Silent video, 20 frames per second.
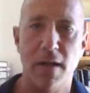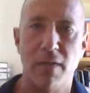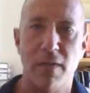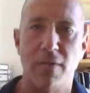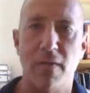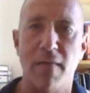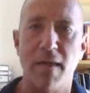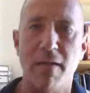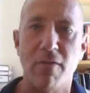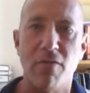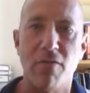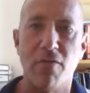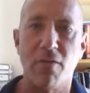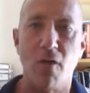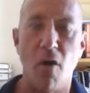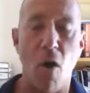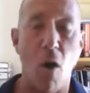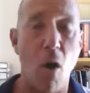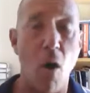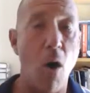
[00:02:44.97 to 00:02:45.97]
So
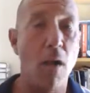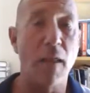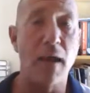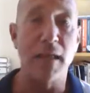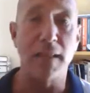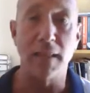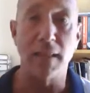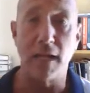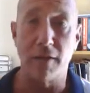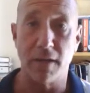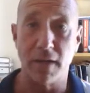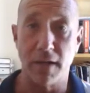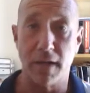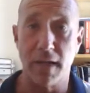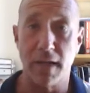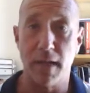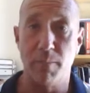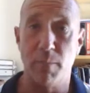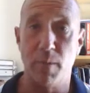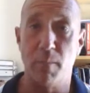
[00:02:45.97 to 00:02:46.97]
that's all I'd like you to
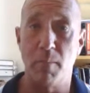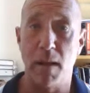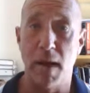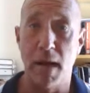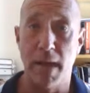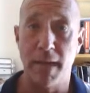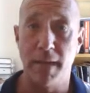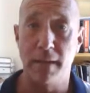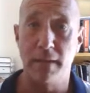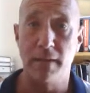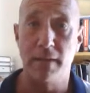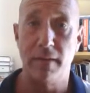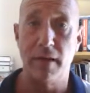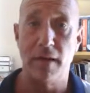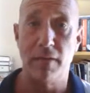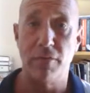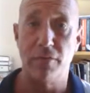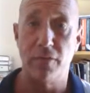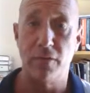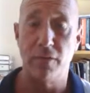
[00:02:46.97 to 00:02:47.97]
keep in mind
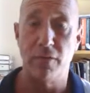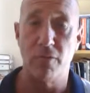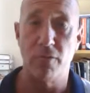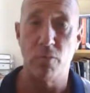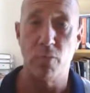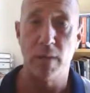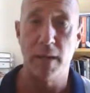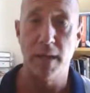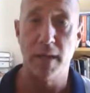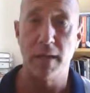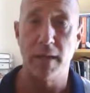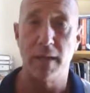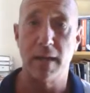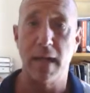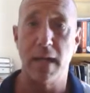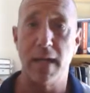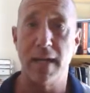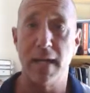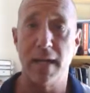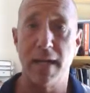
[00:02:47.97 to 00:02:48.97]
for this week.
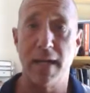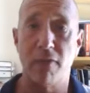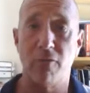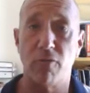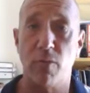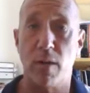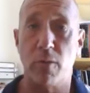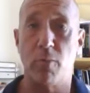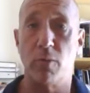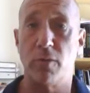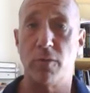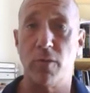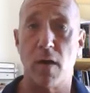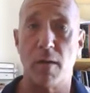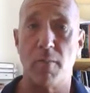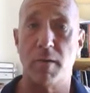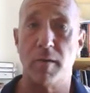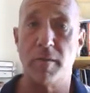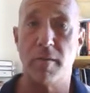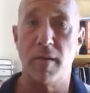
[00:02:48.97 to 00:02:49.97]
Again, next week we'll
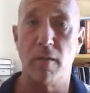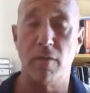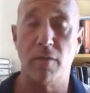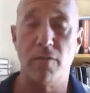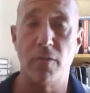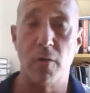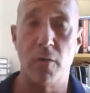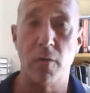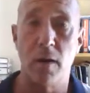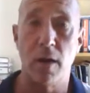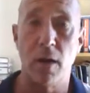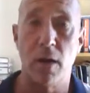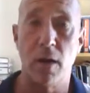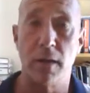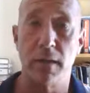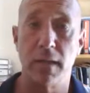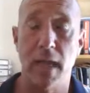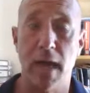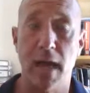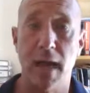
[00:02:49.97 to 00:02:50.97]
talk about telephone and
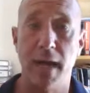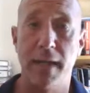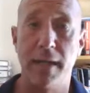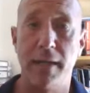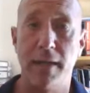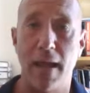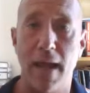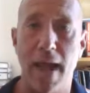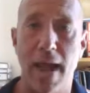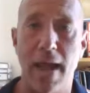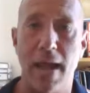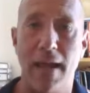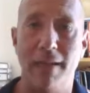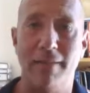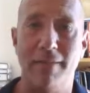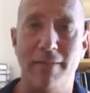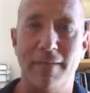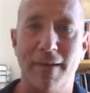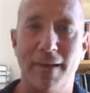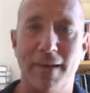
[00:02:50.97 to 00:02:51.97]
online,
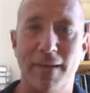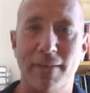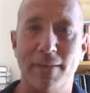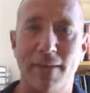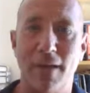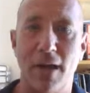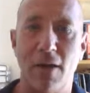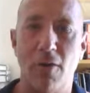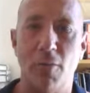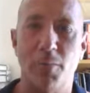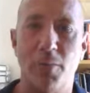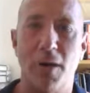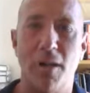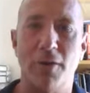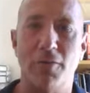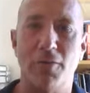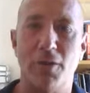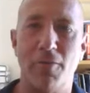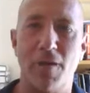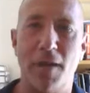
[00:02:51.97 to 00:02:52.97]
and I hope you
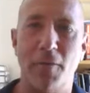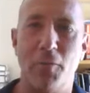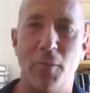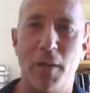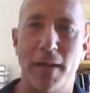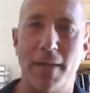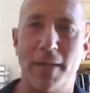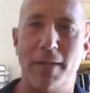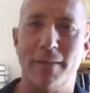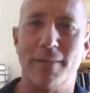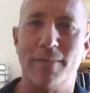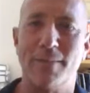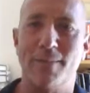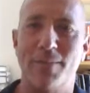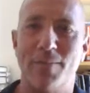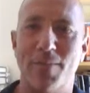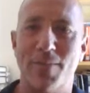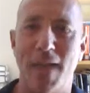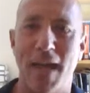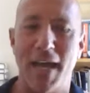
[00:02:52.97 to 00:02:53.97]
all have a great week.
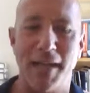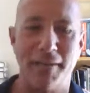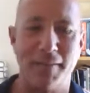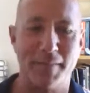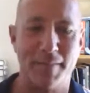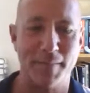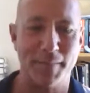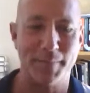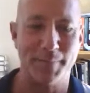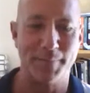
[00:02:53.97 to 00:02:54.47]
Thanks.